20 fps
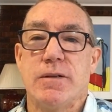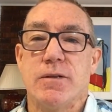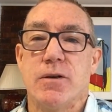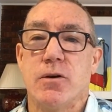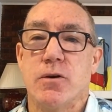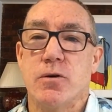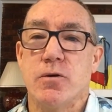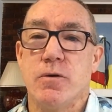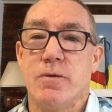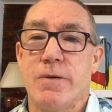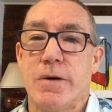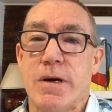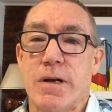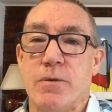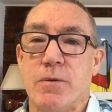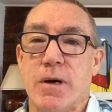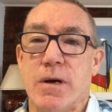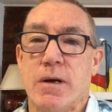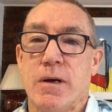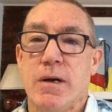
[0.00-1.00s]
not good for
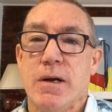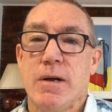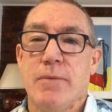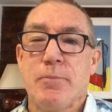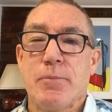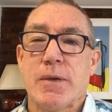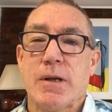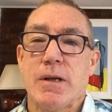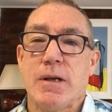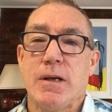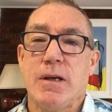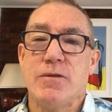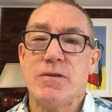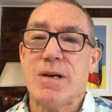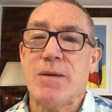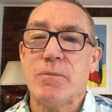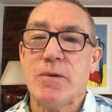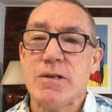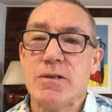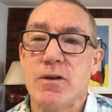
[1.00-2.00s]
anyone. If
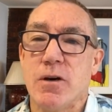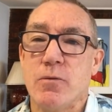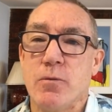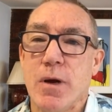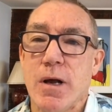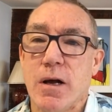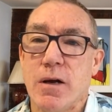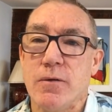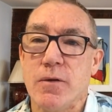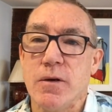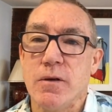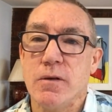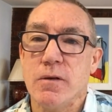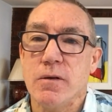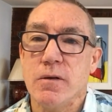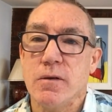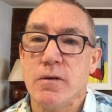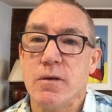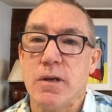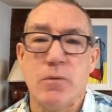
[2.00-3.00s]
something's not relevant,
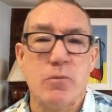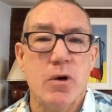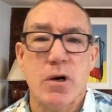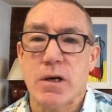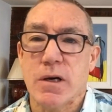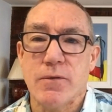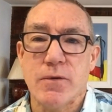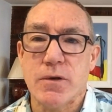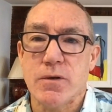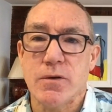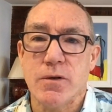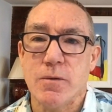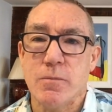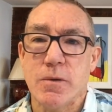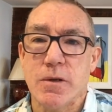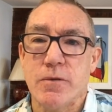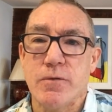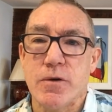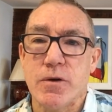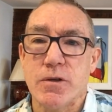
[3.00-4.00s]
then why give it to them
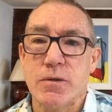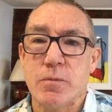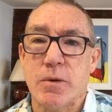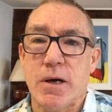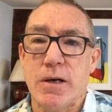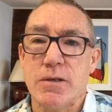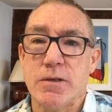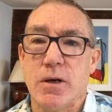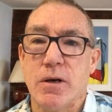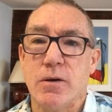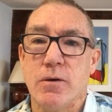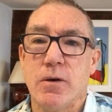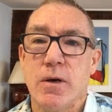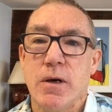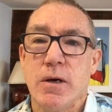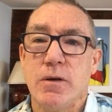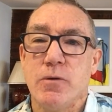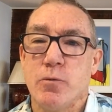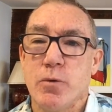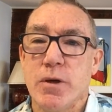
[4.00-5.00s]
in the first place? So
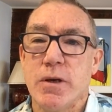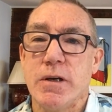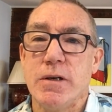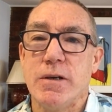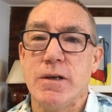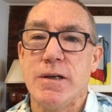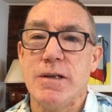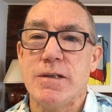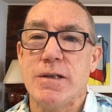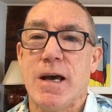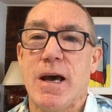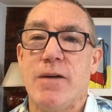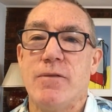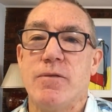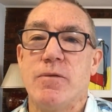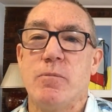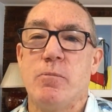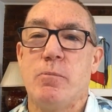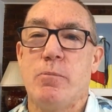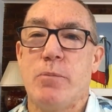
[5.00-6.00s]
you really need to
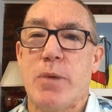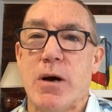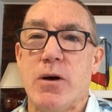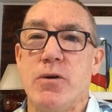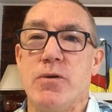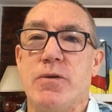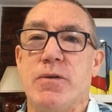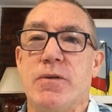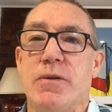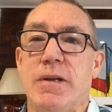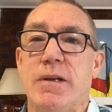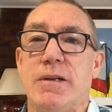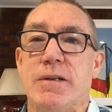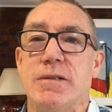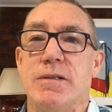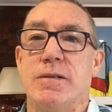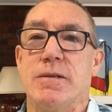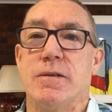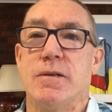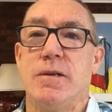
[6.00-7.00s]
have both
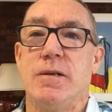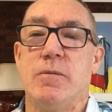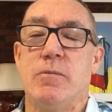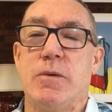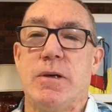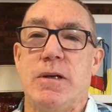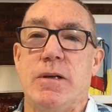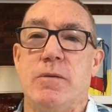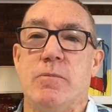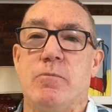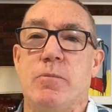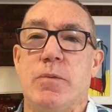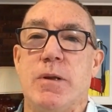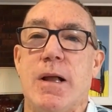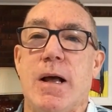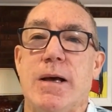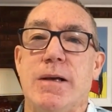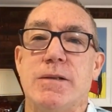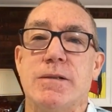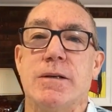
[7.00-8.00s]
things in
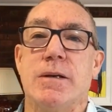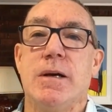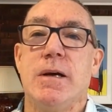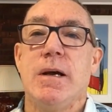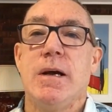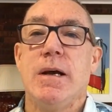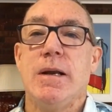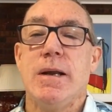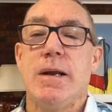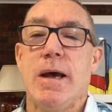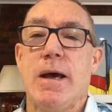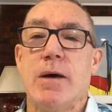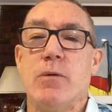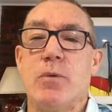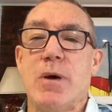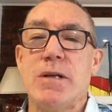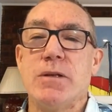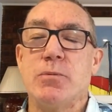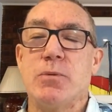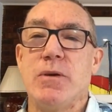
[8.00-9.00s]
place. Now,
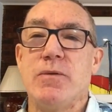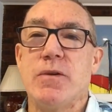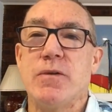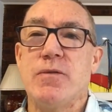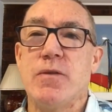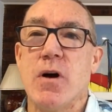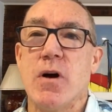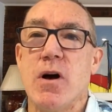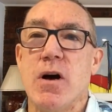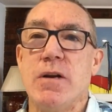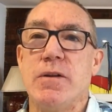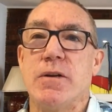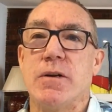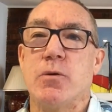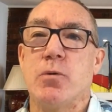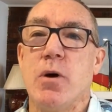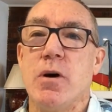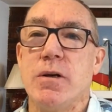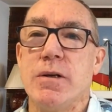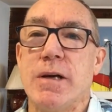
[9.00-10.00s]
once we've defined the
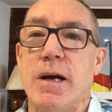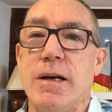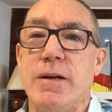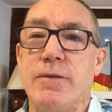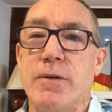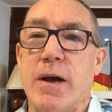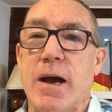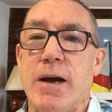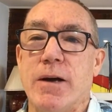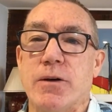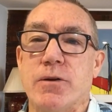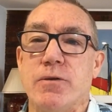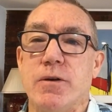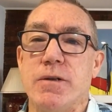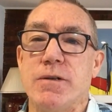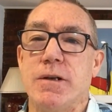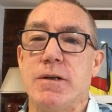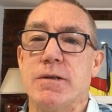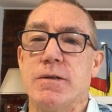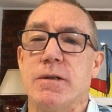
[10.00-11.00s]
qualitative
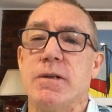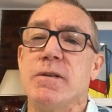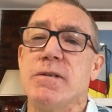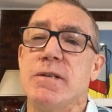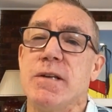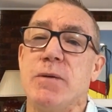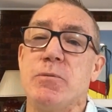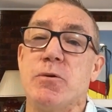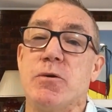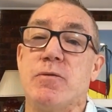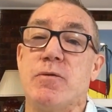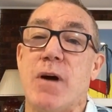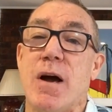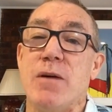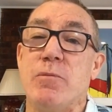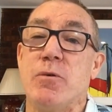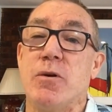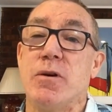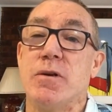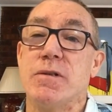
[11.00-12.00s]
characteristics, the conceptual
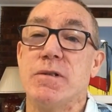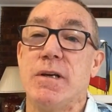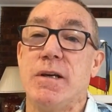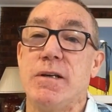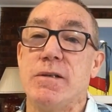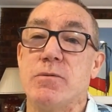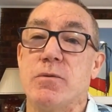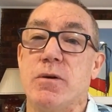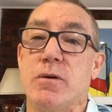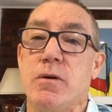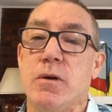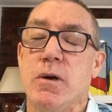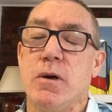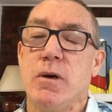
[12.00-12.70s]
framework says, well,